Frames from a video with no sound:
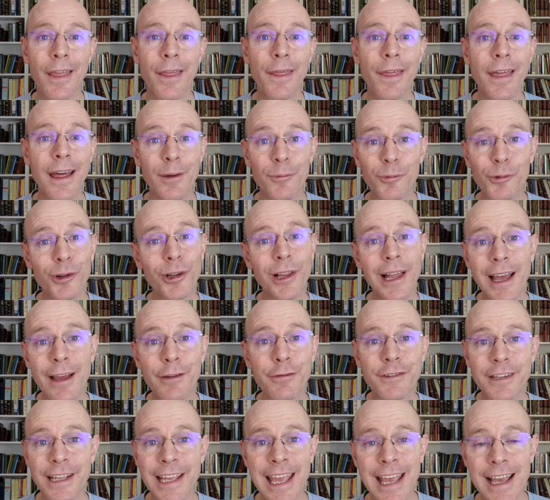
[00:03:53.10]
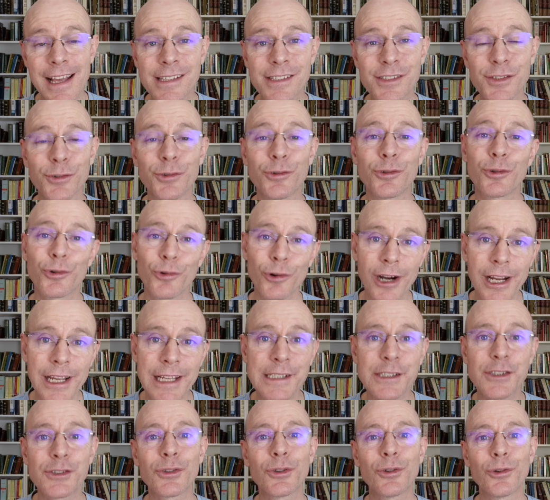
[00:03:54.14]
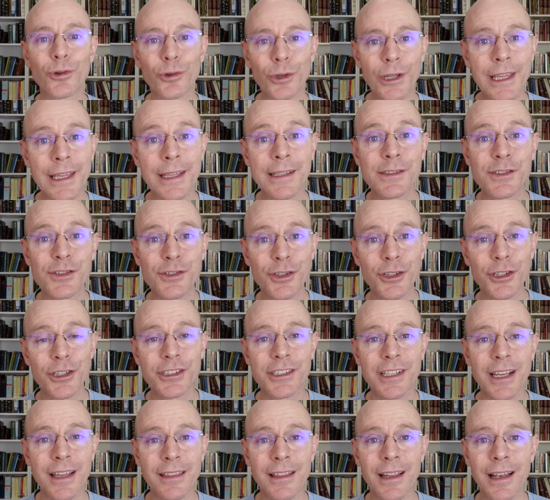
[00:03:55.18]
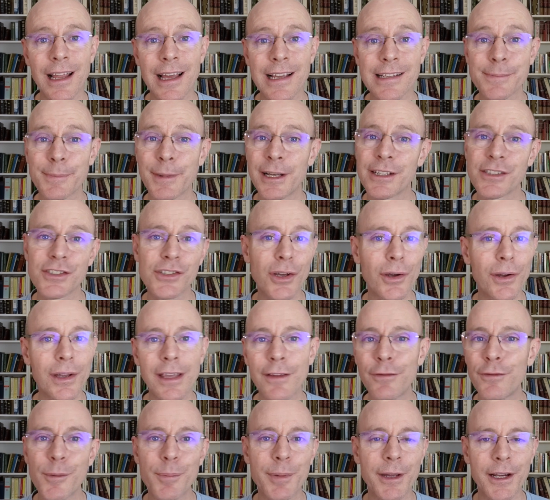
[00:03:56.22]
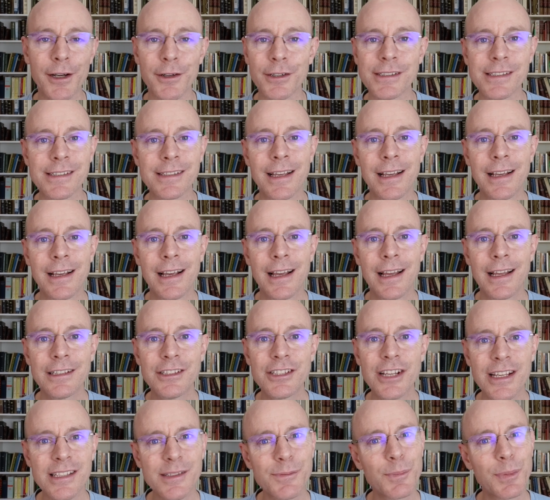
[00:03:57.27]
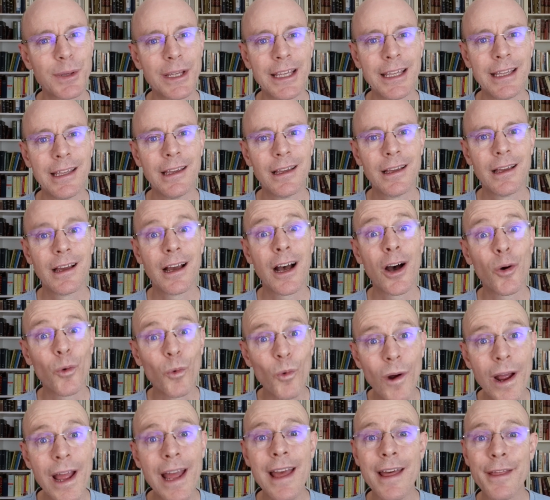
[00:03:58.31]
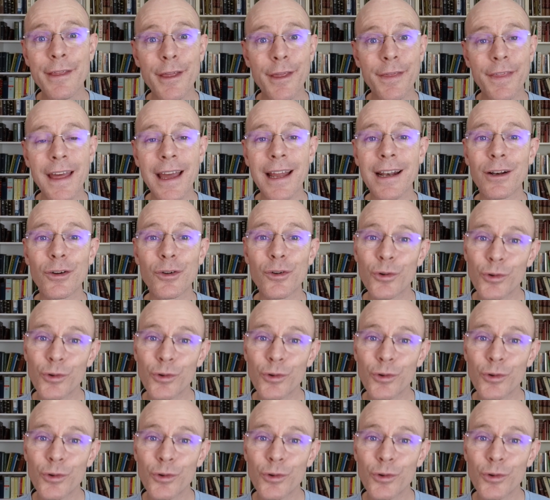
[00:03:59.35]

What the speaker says: that we'll have to cancel creche or kids church at the last minute. So if you're parents, just be aware that that